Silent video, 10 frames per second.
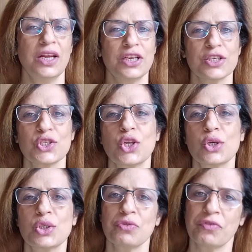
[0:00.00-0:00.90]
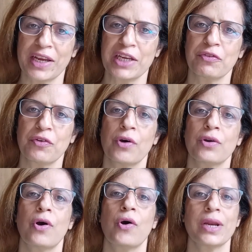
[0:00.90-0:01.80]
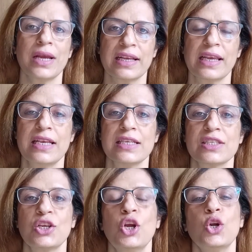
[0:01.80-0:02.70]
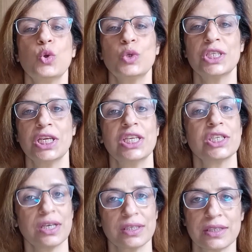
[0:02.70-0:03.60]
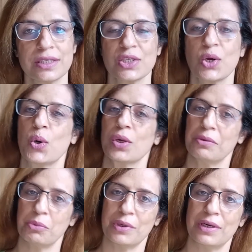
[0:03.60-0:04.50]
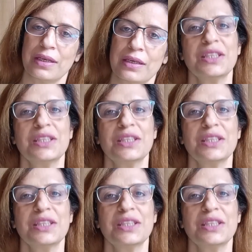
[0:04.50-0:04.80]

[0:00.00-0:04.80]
It is not to fight for or against, to change others or the world.